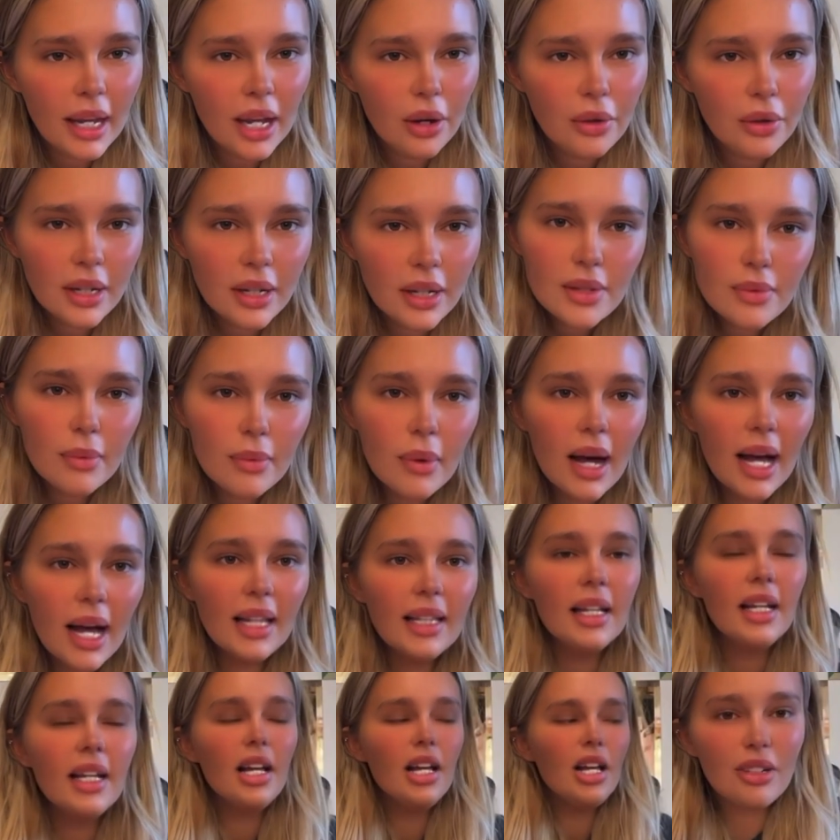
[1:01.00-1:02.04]
on my own as
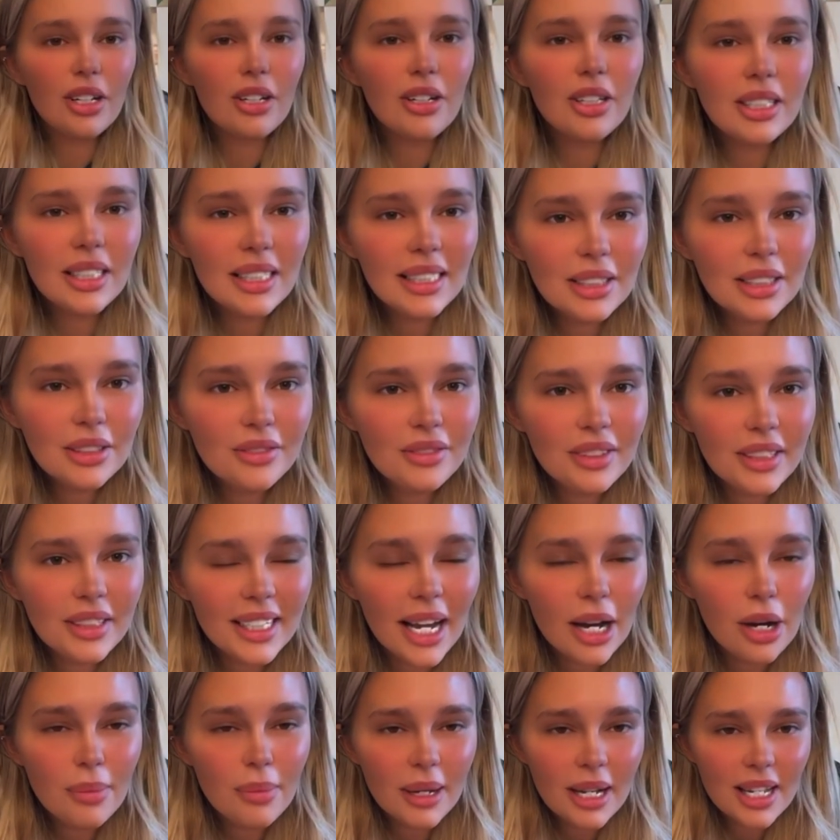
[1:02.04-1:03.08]
well. I'll record a little
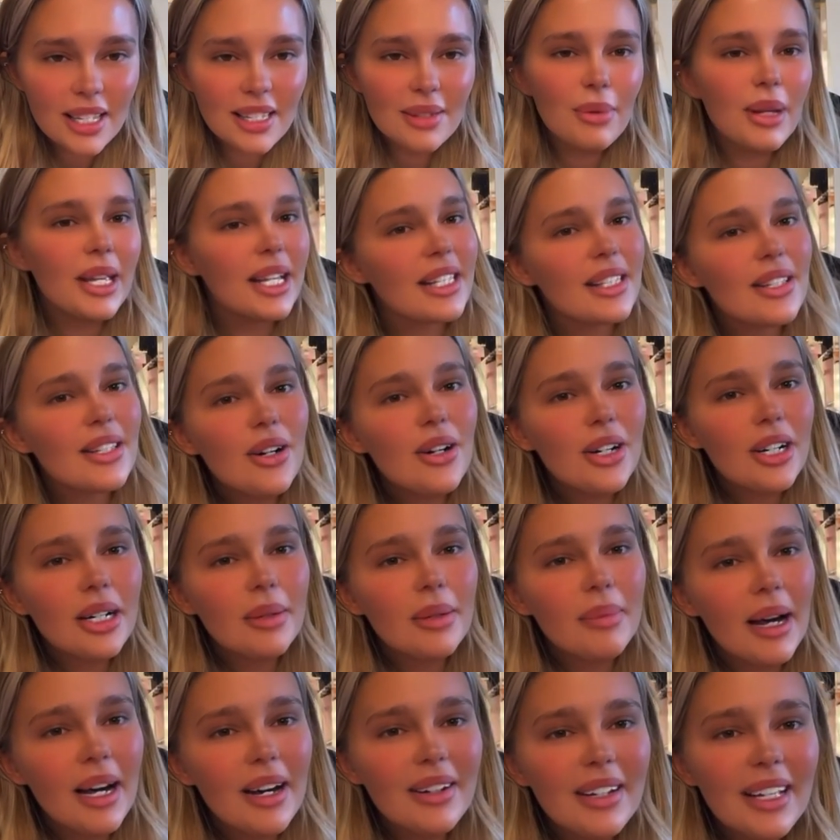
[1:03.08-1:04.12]
video because we can talk
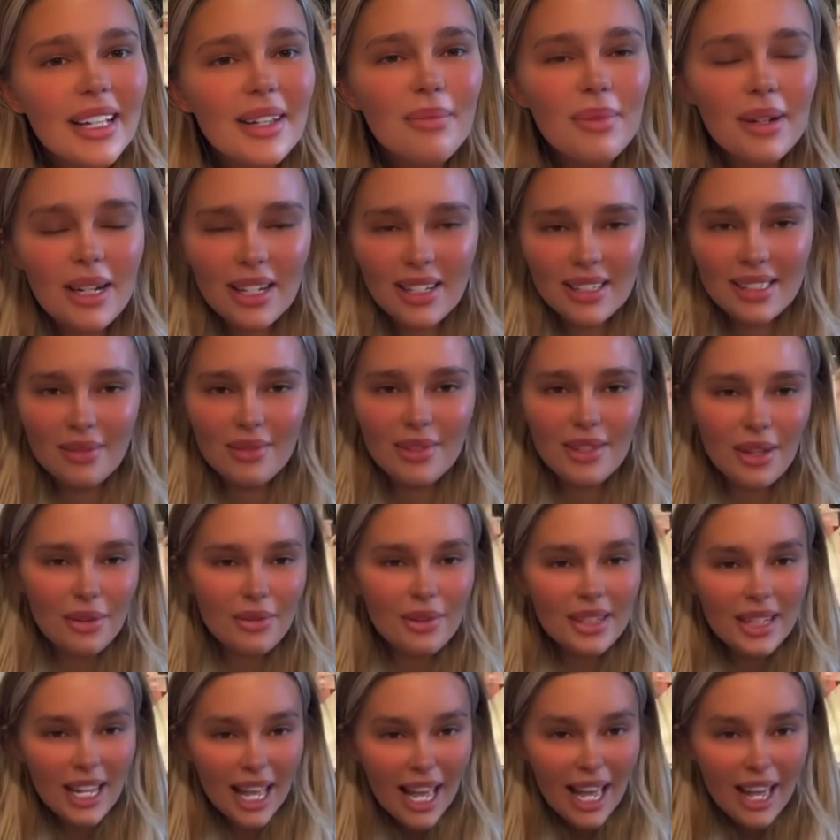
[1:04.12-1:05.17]
about it because I'm so
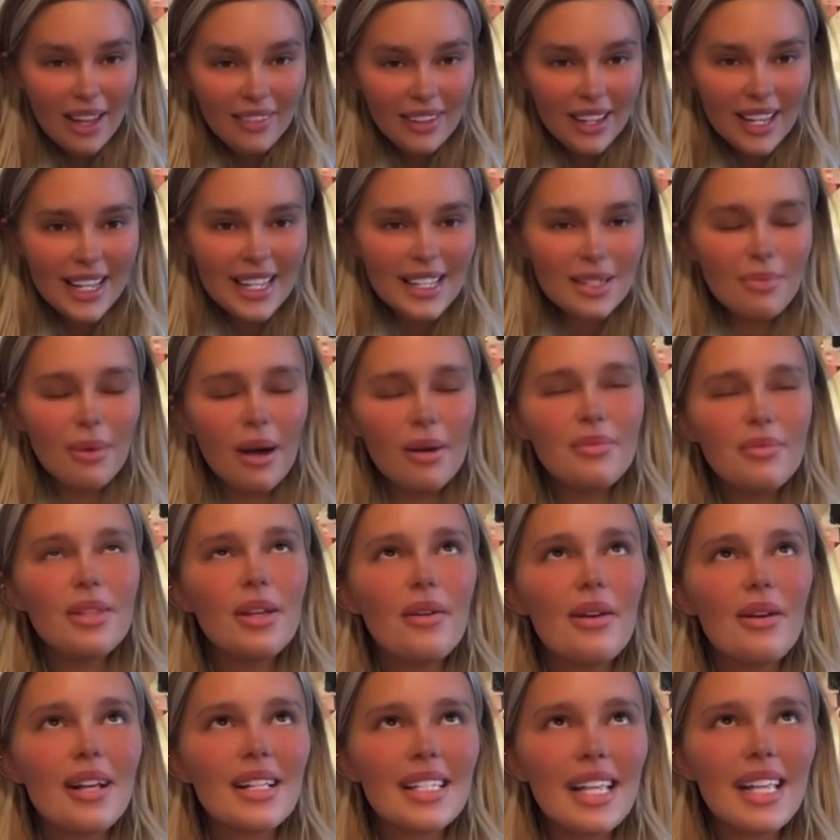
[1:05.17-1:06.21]
nervous, but I'm
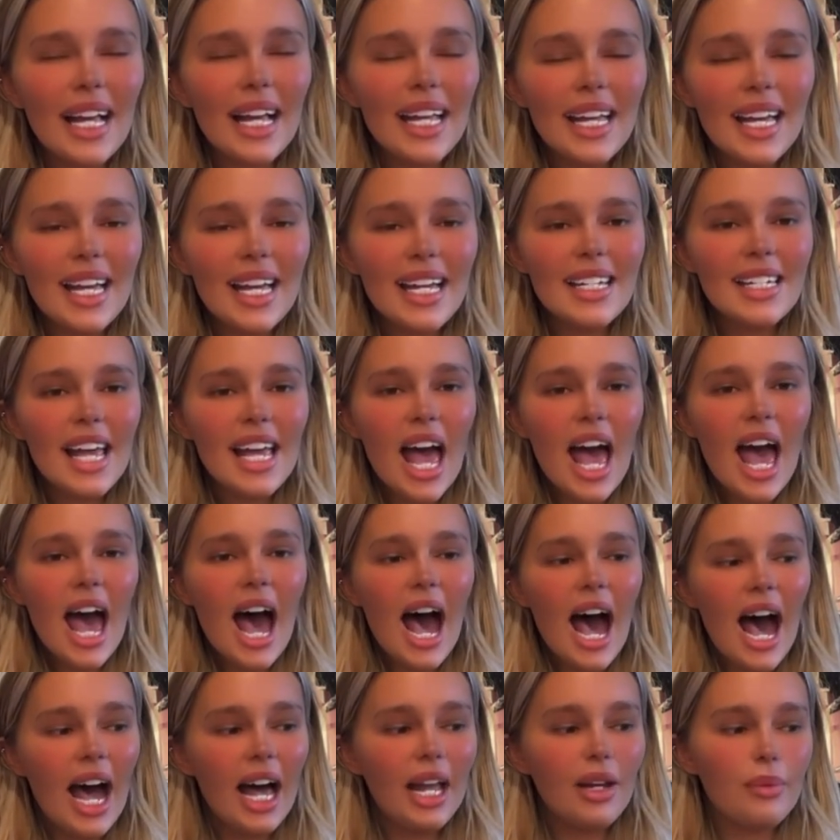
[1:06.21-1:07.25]
so excited
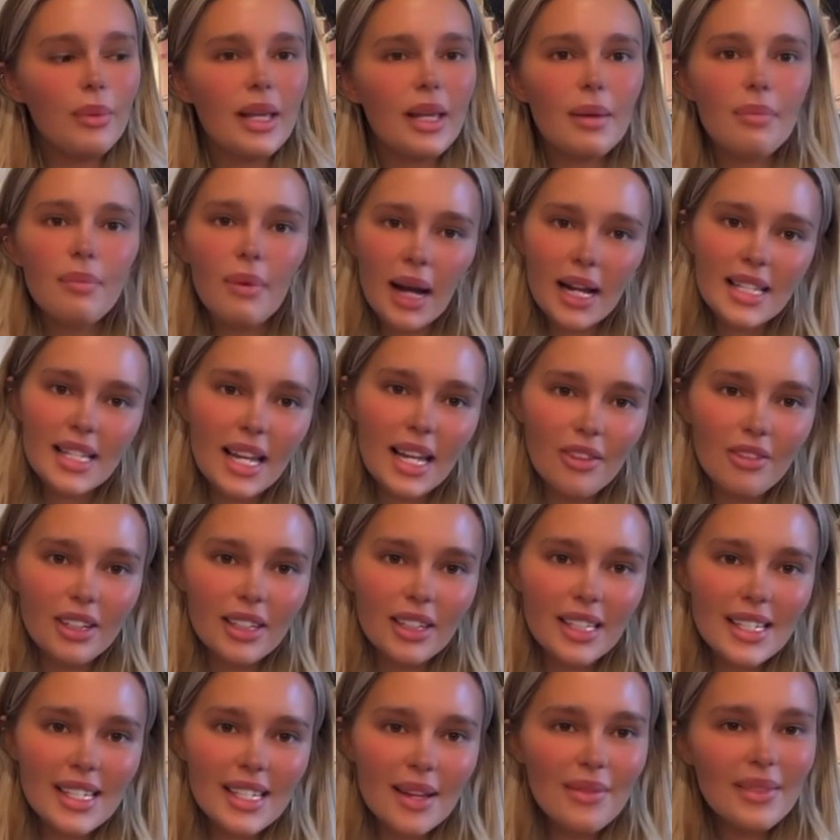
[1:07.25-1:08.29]
and we can pack together
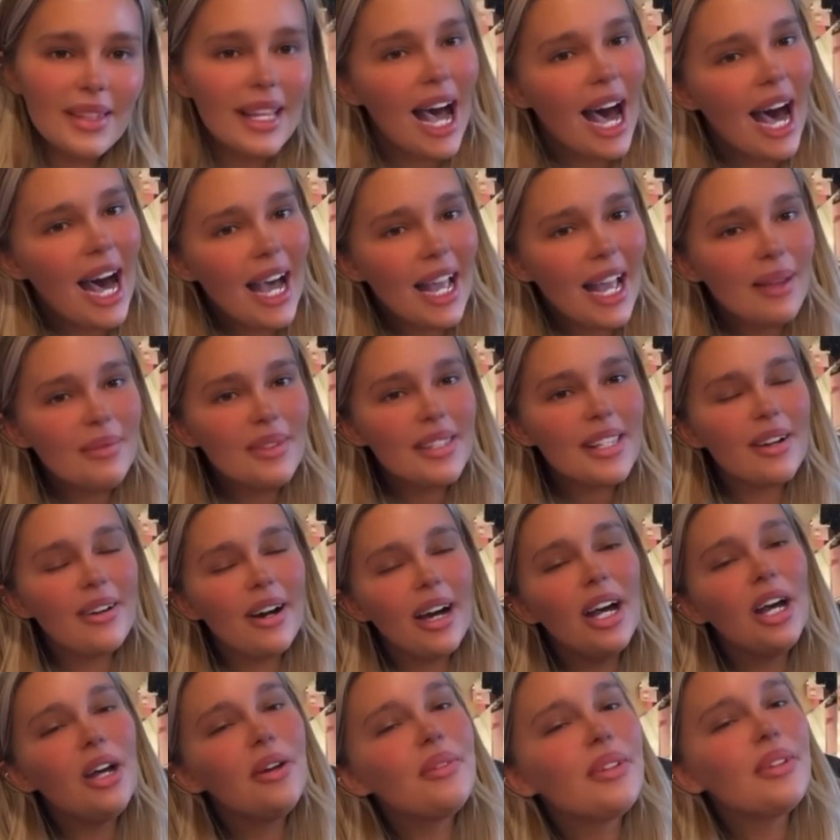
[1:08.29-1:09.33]
at the same time. So
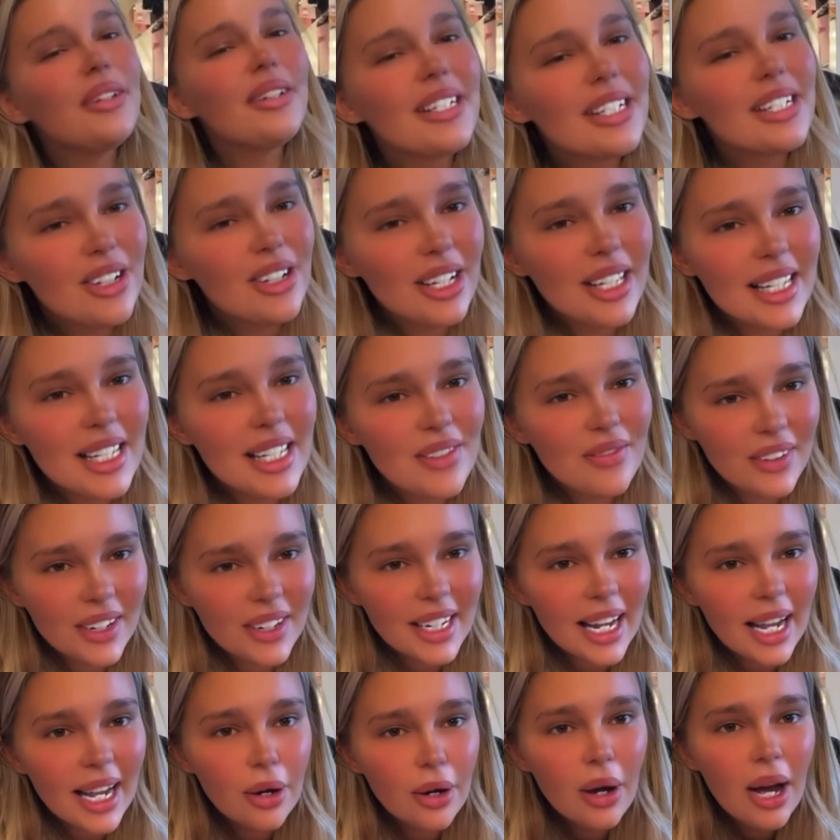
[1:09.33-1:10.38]
I hope you enjoy this
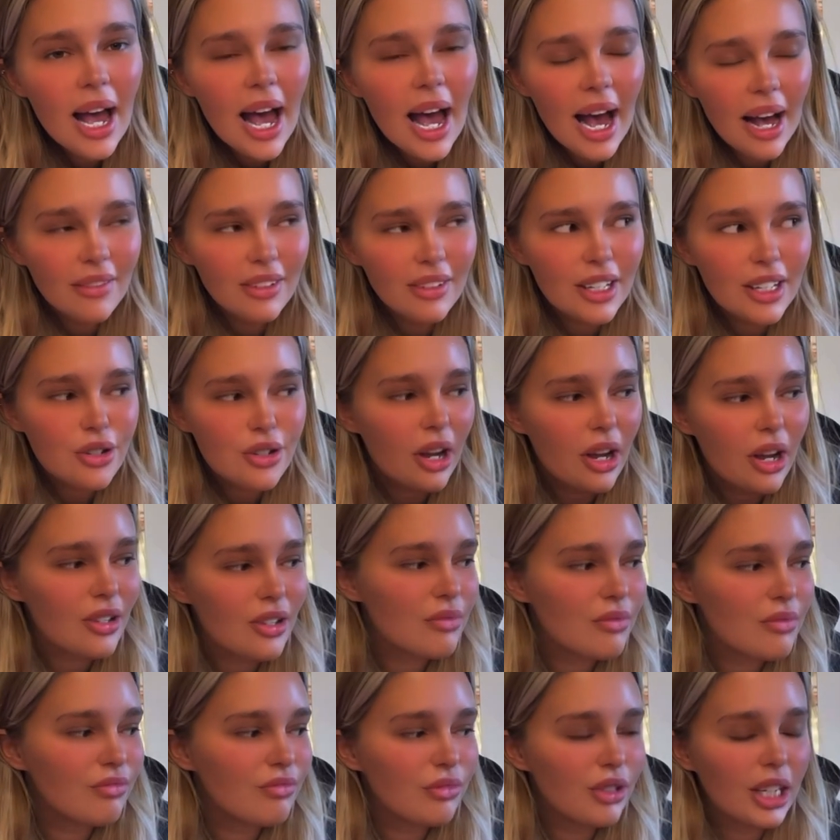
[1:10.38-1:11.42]
video. I've literally got
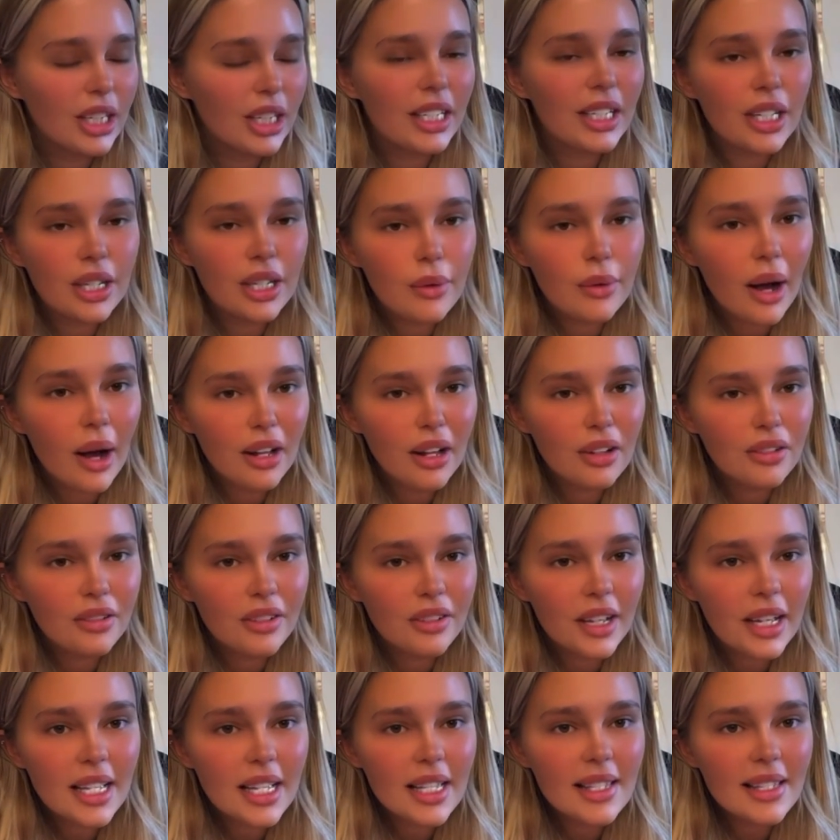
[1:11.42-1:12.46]
some really cute
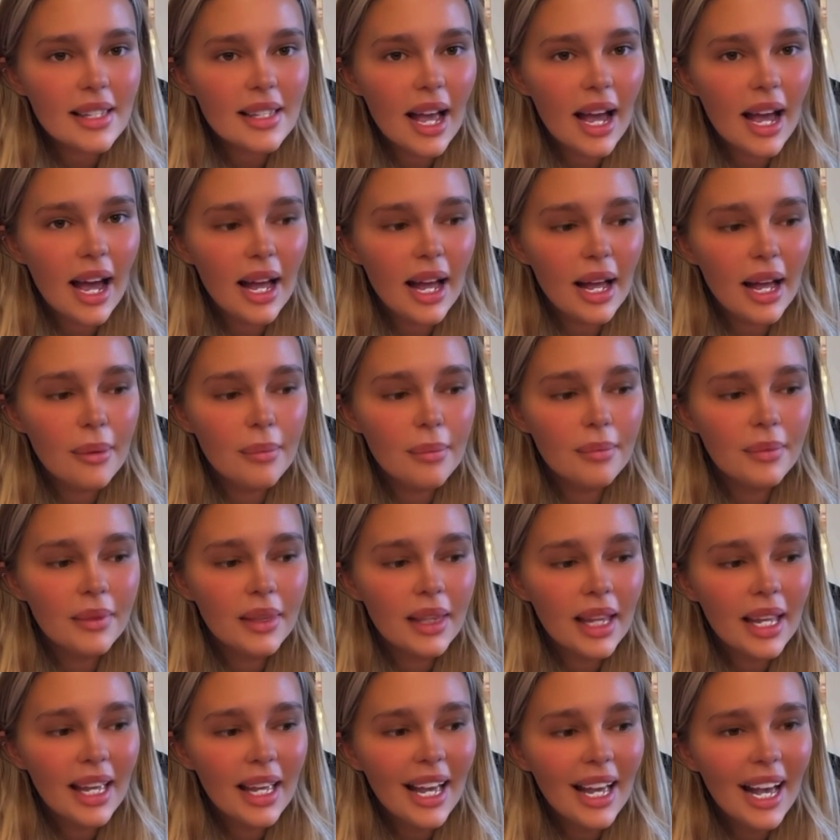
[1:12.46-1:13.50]
outfits. And
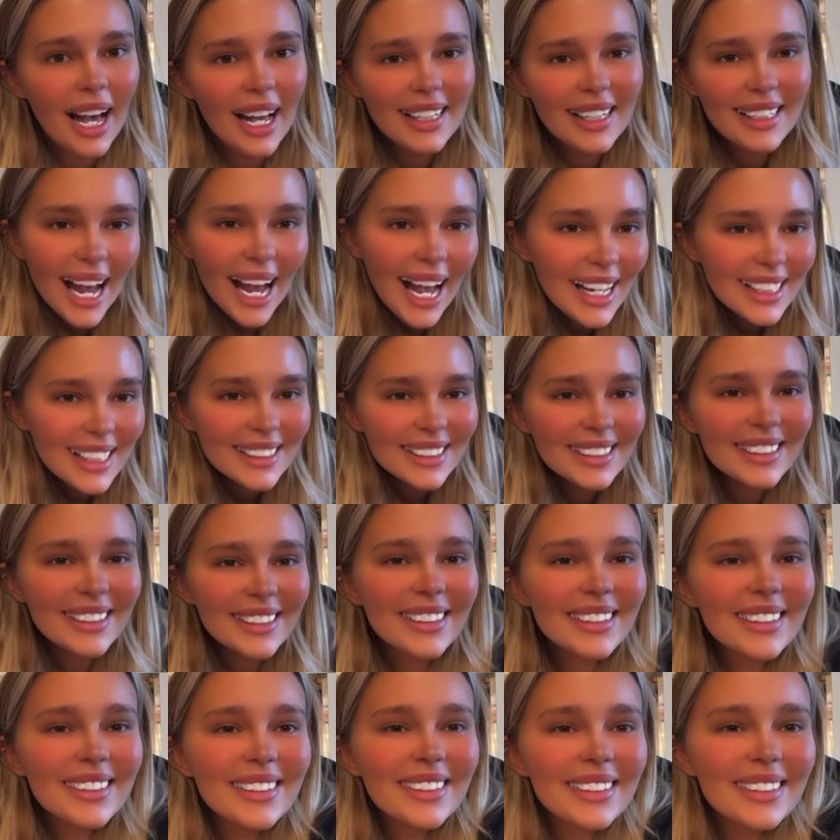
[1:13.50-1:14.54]
yeah.
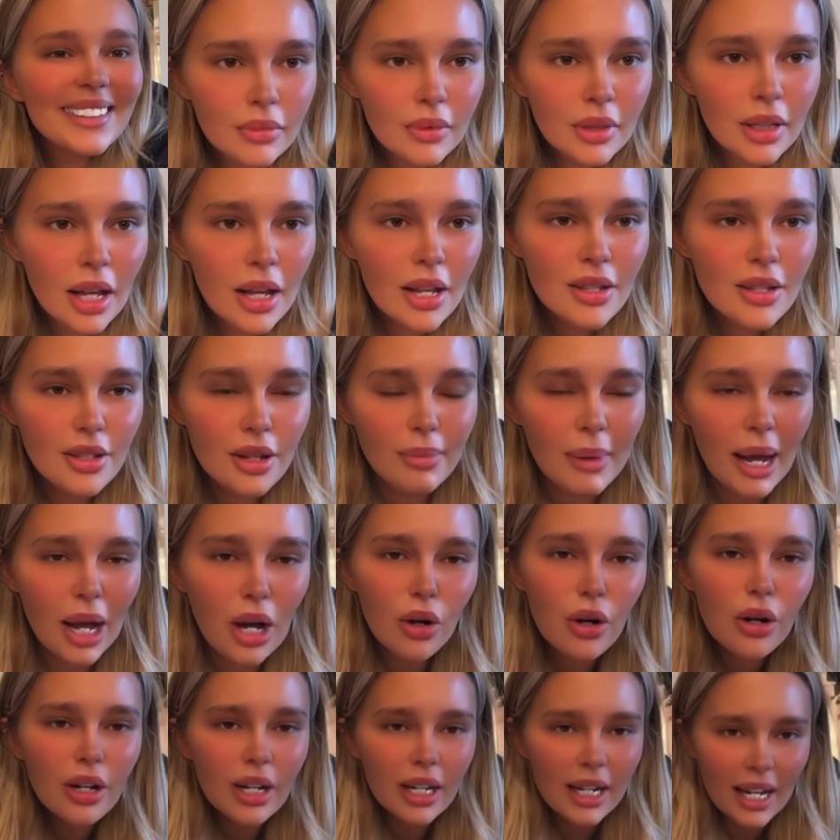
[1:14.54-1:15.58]
So my